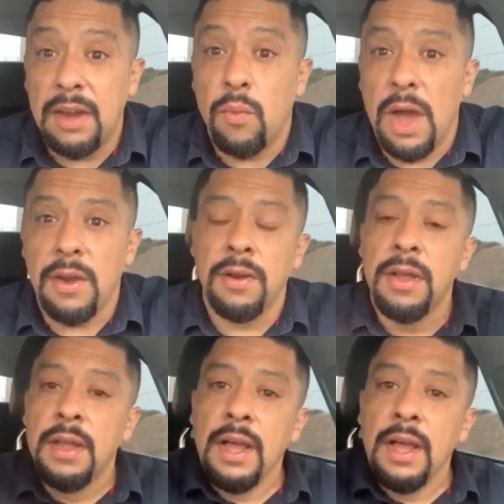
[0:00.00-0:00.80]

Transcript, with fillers: get water.